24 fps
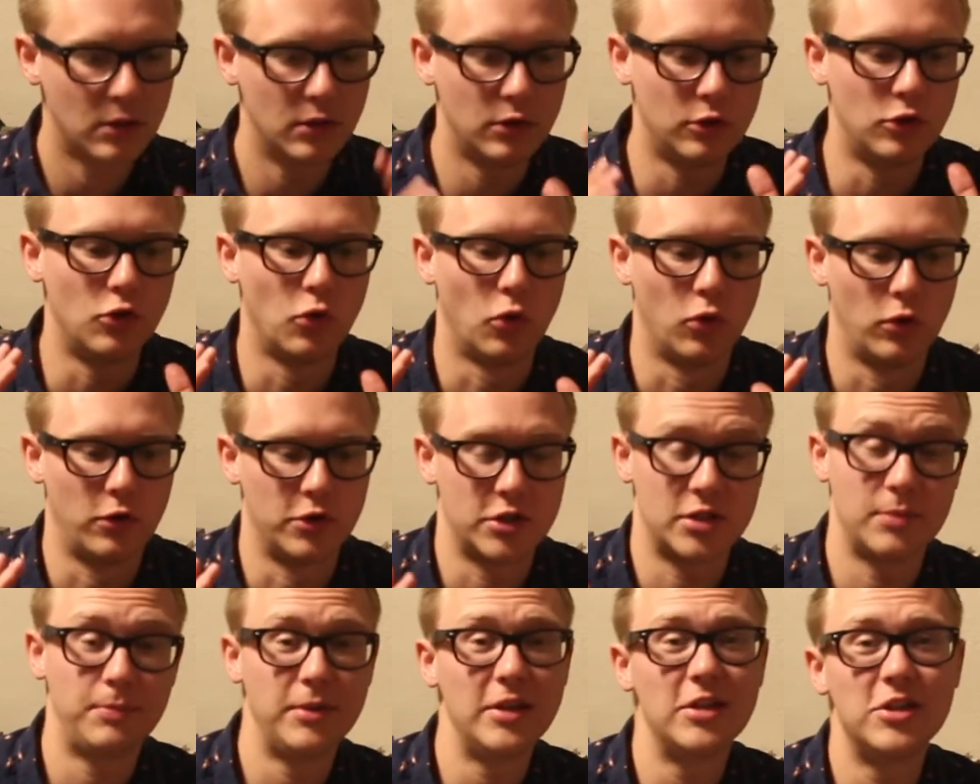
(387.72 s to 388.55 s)
Your
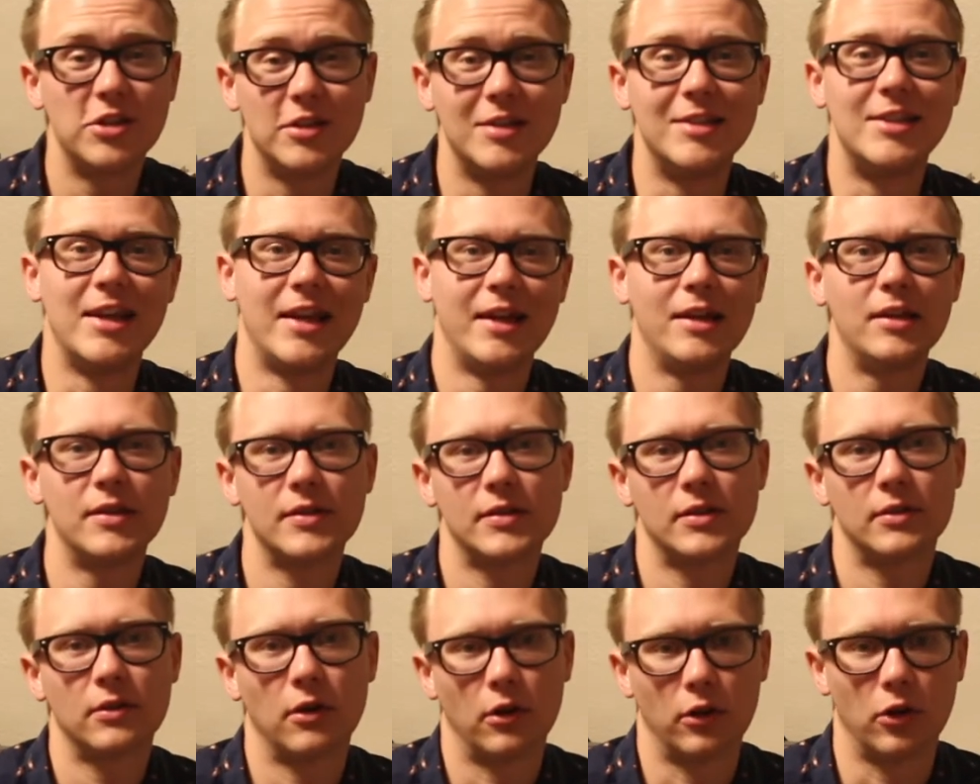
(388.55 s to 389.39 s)
speech
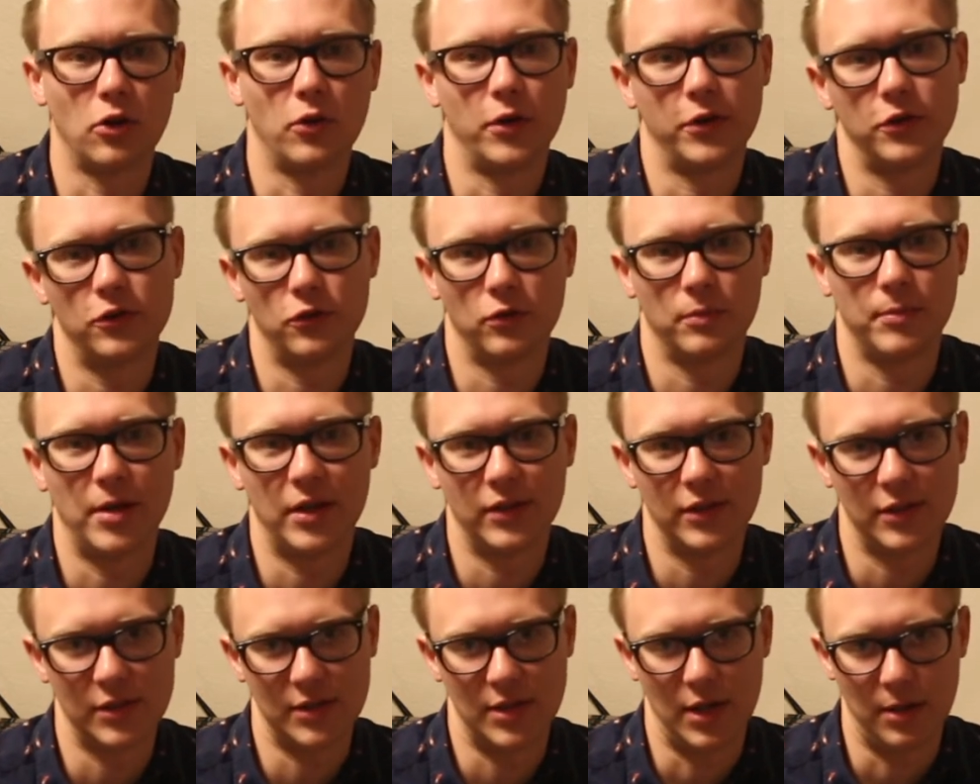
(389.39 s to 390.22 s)
dates are going to
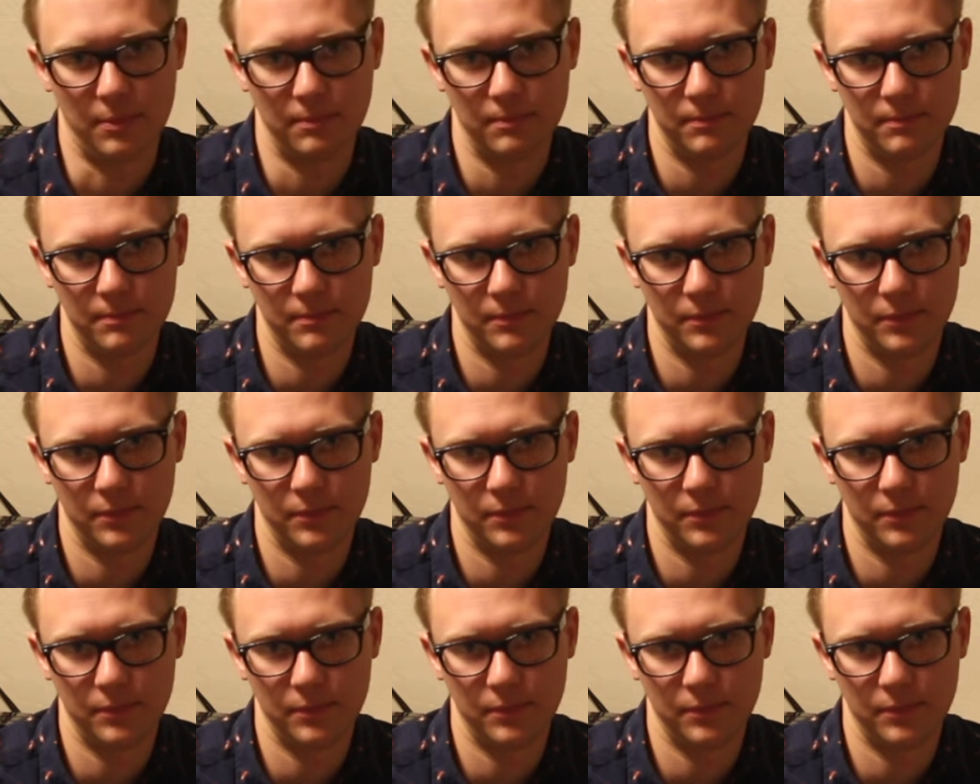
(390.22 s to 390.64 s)
remain the same.